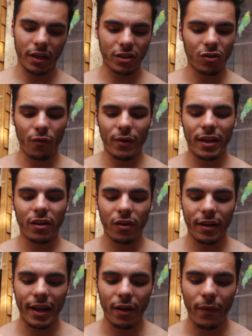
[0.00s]
It's not really
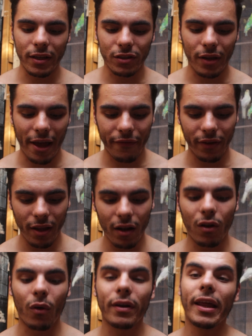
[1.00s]
good anyways to have
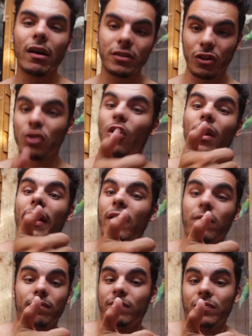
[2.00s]
long nails. You don't
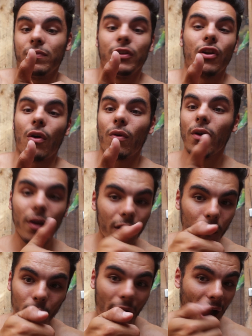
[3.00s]
like, you know,
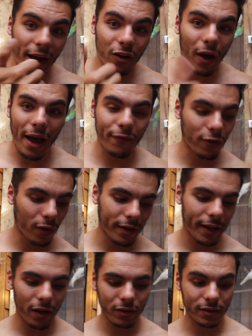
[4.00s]
I don't have long
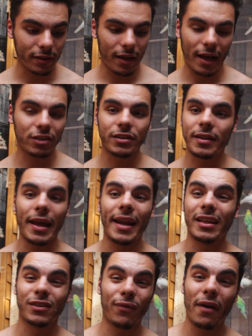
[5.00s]
nails, and
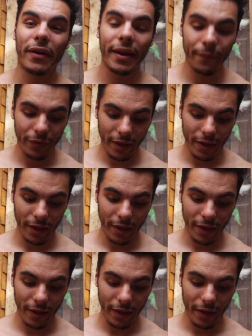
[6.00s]
it's very